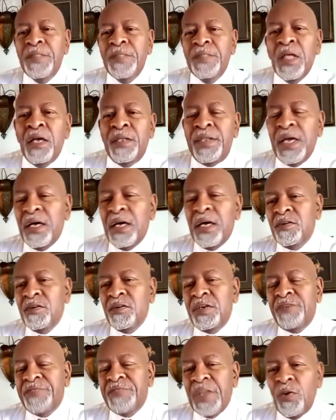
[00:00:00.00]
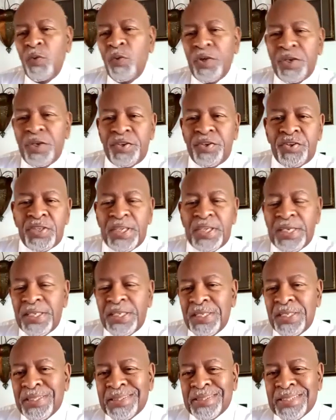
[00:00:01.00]
Now, if they wanted to get
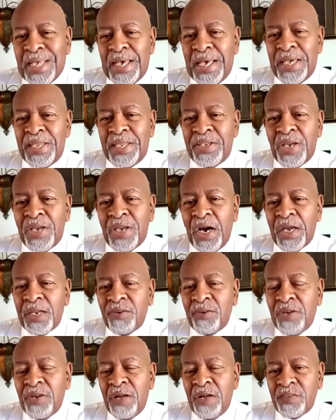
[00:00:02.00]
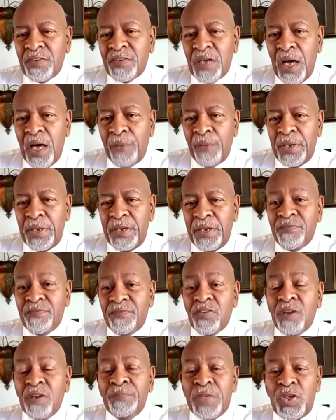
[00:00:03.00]
a signed autograph copy
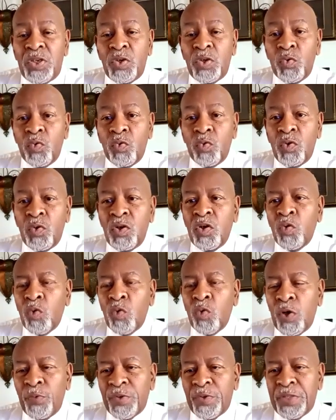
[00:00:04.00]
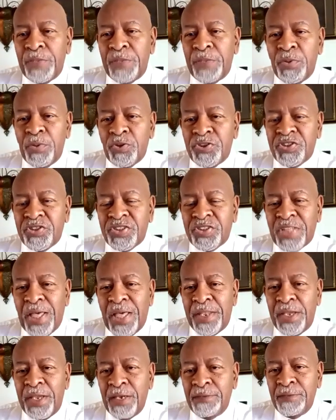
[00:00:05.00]
from you, where will they purchase that at?